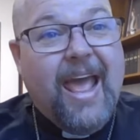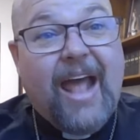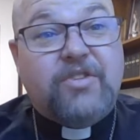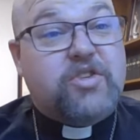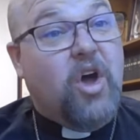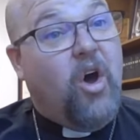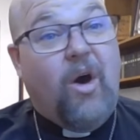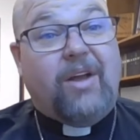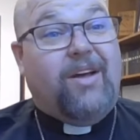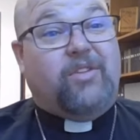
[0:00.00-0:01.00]
And
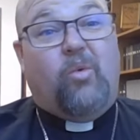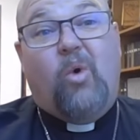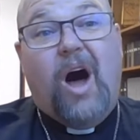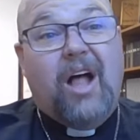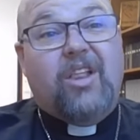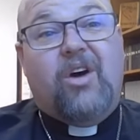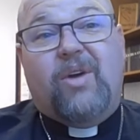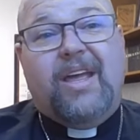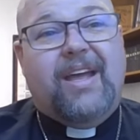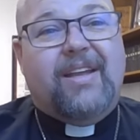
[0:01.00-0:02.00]
so I don't have to wallow
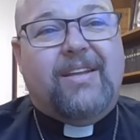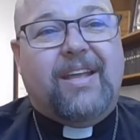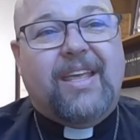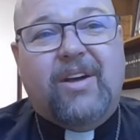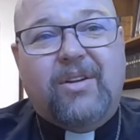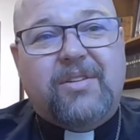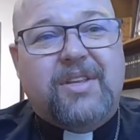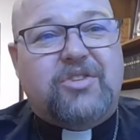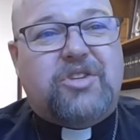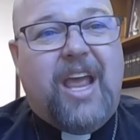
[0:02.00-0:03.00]
in the guilt
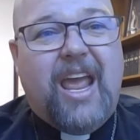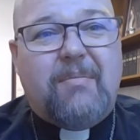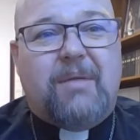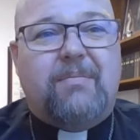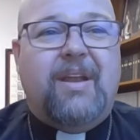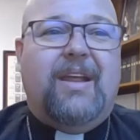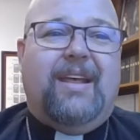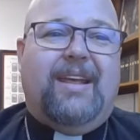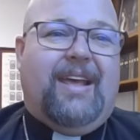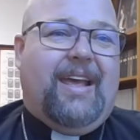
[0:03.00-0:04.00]
and the shame and
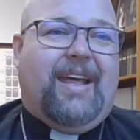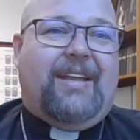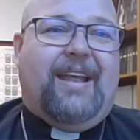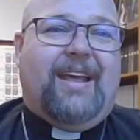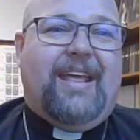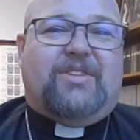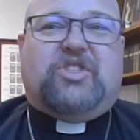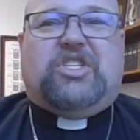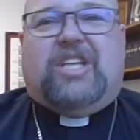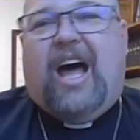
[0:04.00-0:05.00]
and uh, get
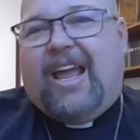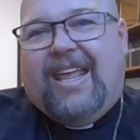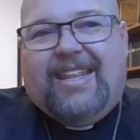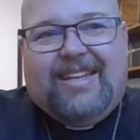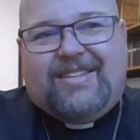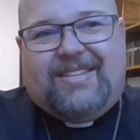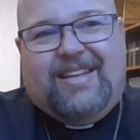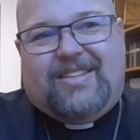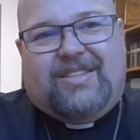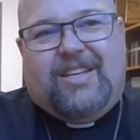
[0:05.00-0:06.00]
stuck in this
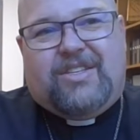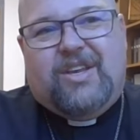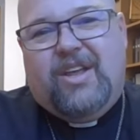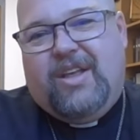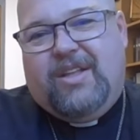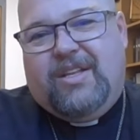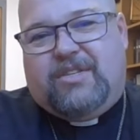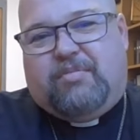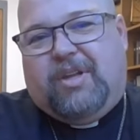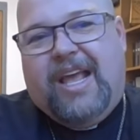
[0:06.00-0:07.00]
this this
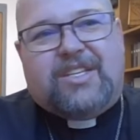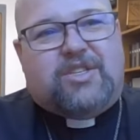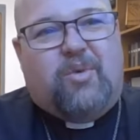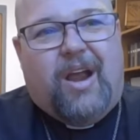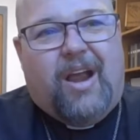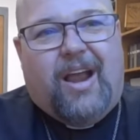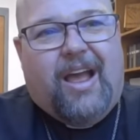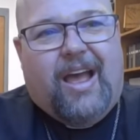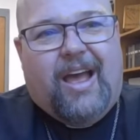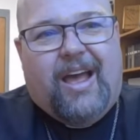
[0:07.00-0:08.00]
this place where
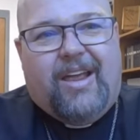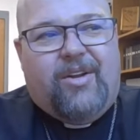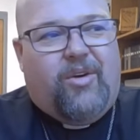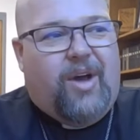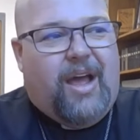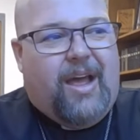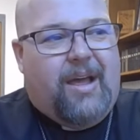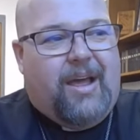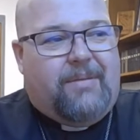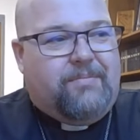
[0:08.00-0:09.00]
uh, you know I,
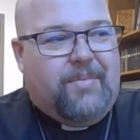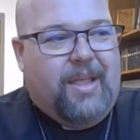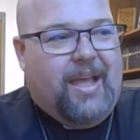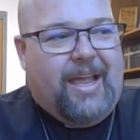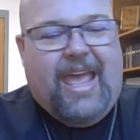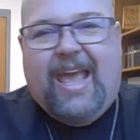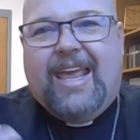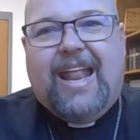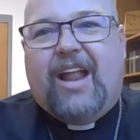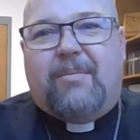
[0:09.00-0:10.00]
I, I can't
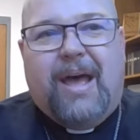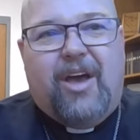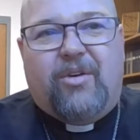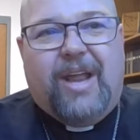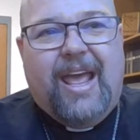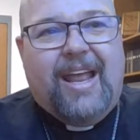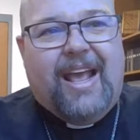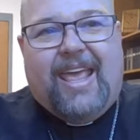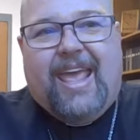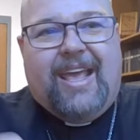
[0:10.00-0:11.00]
get out of my own head.
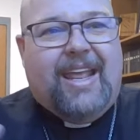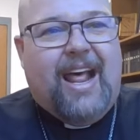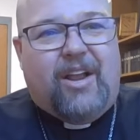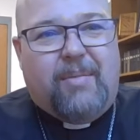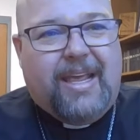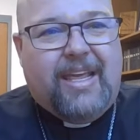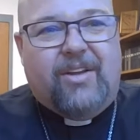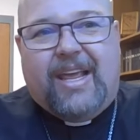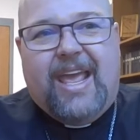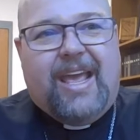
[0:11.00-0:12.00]
I can't get out of my
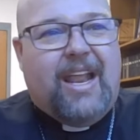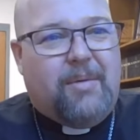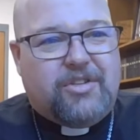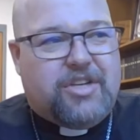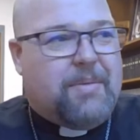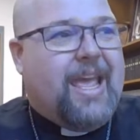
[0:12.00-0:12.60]
guilt. I can't get out of my shame.